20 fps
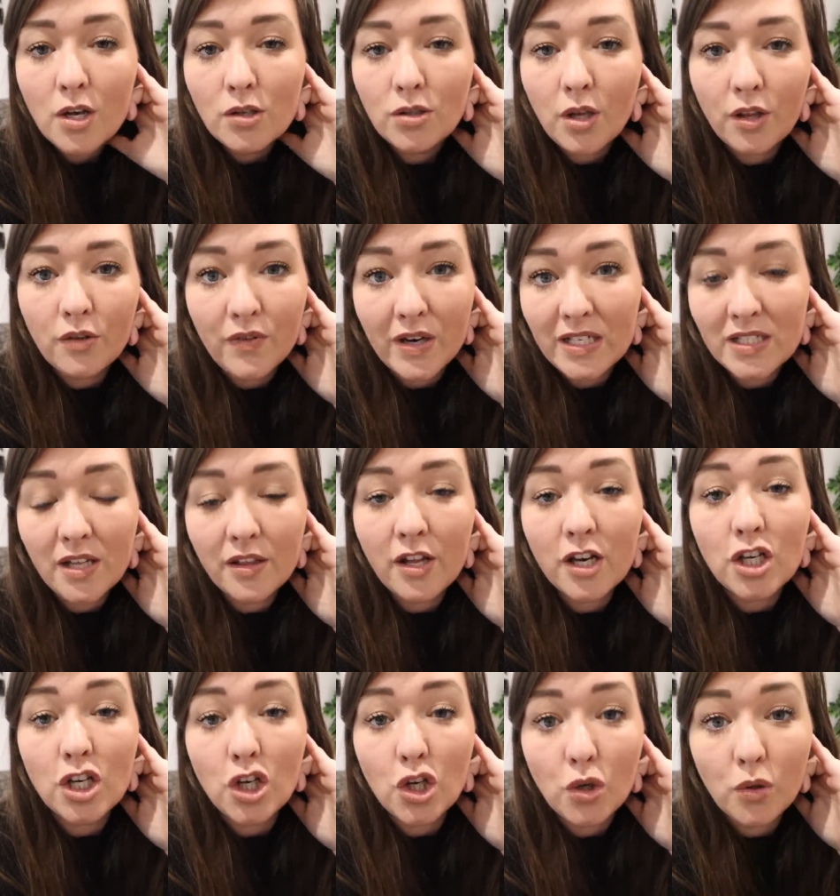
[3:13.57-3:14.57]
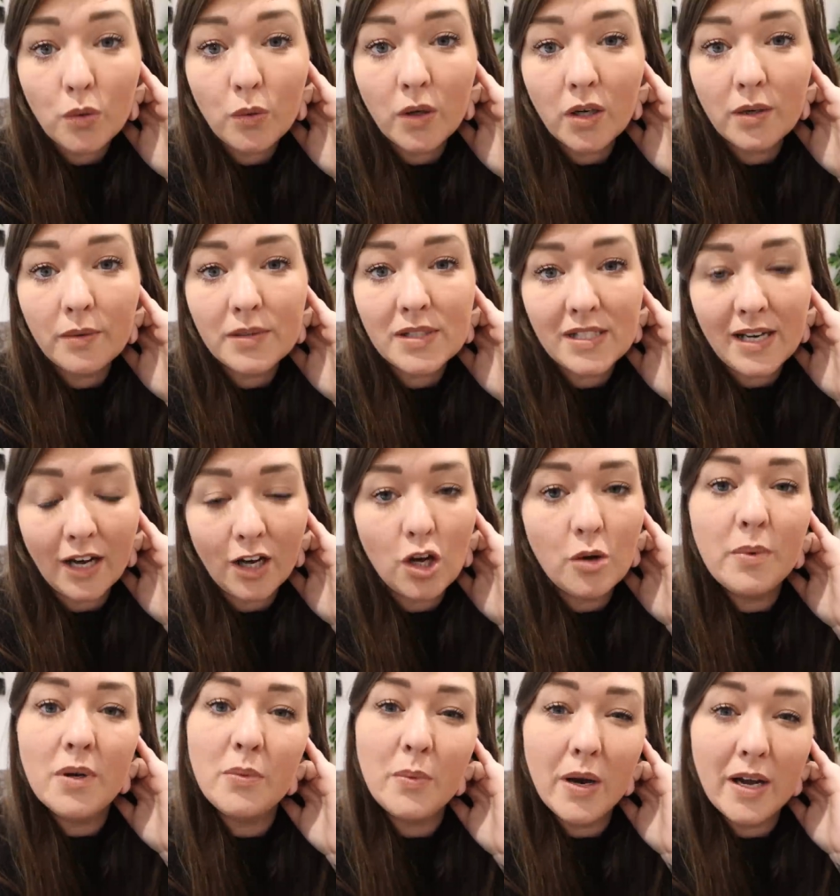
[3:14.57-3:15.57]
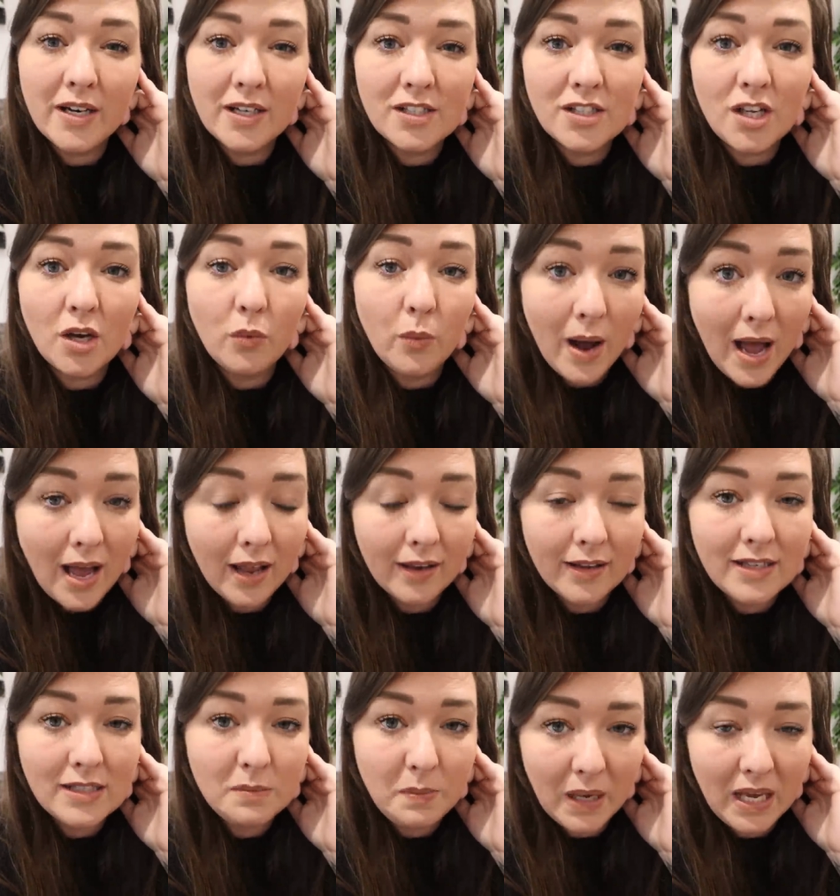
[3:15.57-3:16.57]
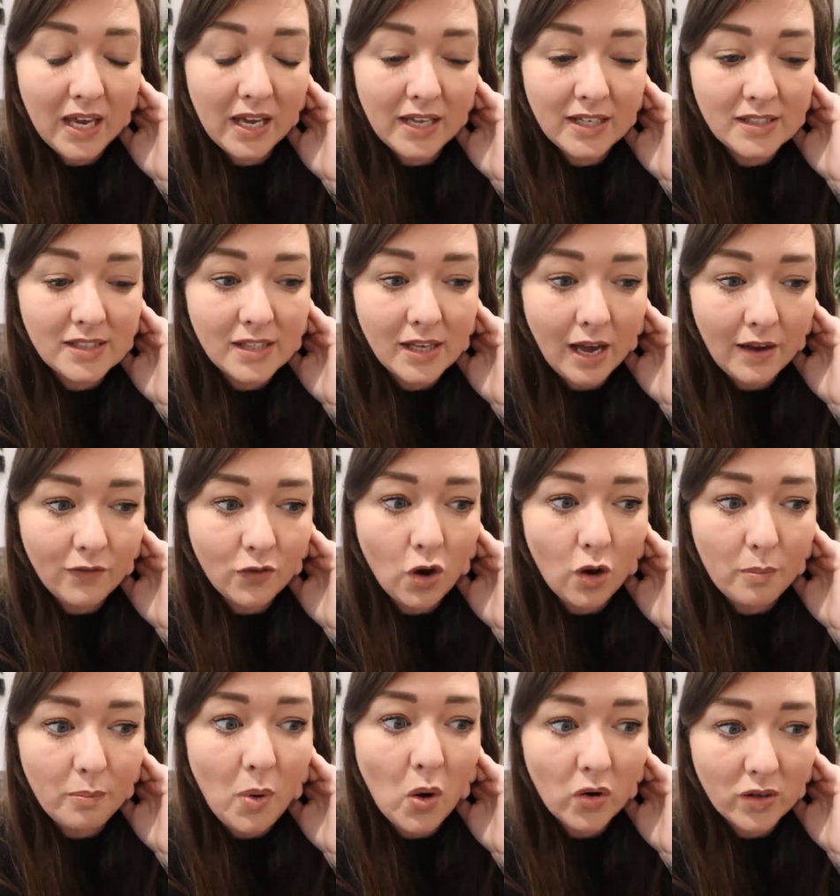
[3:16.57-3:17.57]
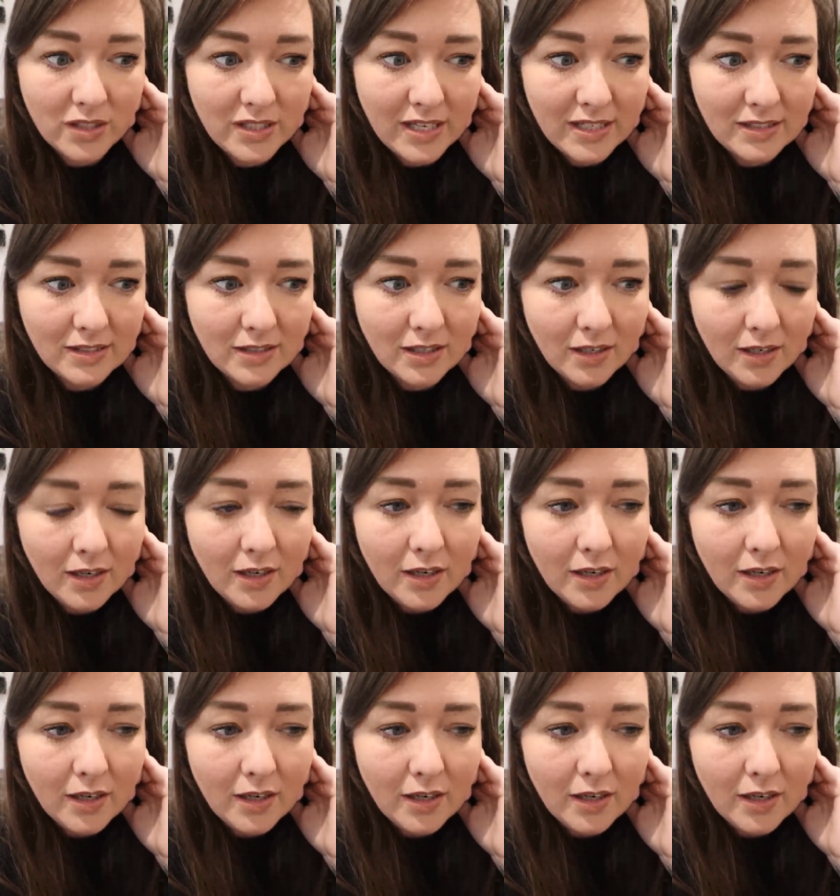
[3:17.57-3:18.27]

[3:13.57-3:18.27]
So the reason the new snack cupboard works so well is because I've got boxes